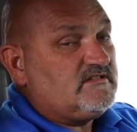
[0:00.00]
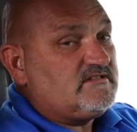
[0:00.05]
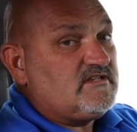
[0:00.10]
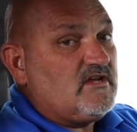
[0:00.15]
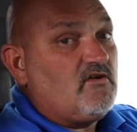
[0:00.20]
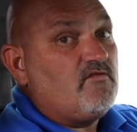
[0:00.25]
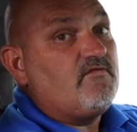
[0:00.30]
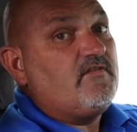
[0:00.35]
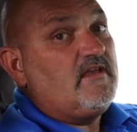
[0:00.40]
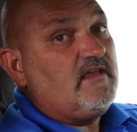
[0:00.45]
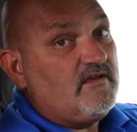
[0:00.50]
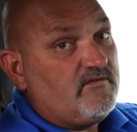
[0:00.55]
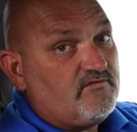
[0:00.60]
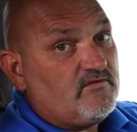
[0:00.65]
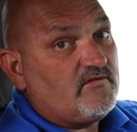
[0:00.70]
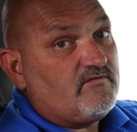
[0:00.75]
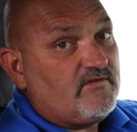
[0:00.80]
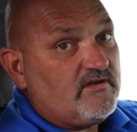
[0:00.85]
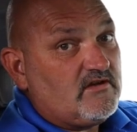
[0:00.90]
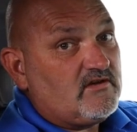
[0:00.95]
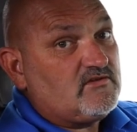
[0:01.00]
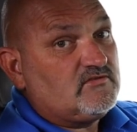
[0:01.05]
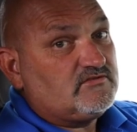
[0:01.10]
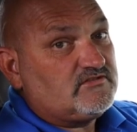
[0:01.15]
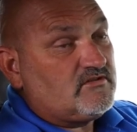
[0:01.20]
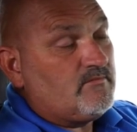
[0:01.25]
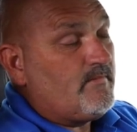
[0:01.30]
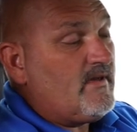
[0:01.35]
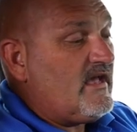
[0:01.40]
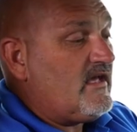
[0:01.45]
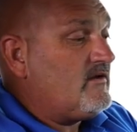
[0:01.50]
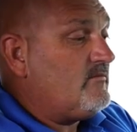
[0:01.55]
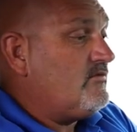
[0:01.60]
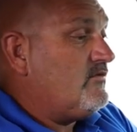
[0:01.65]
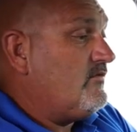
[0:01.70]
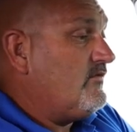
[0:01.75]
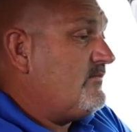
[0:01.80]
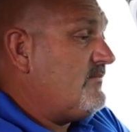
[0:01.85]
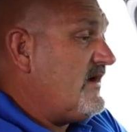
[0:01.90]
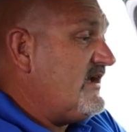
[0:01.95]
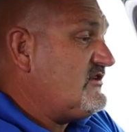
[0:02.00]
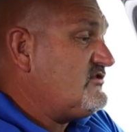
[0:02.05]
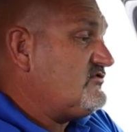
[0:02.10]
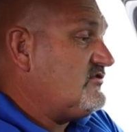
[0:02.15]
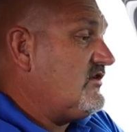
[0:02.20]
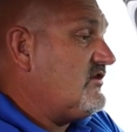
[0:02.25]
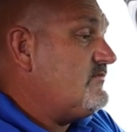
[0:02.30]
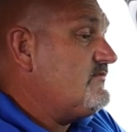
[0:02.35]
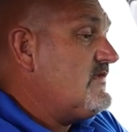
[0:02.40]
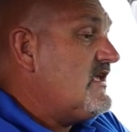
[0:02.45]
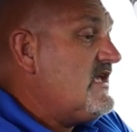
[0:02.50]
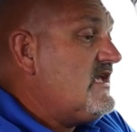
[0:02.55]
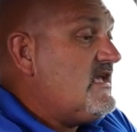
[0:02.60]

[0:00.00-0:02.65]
itself, if your vehicle is compatible with Maestro.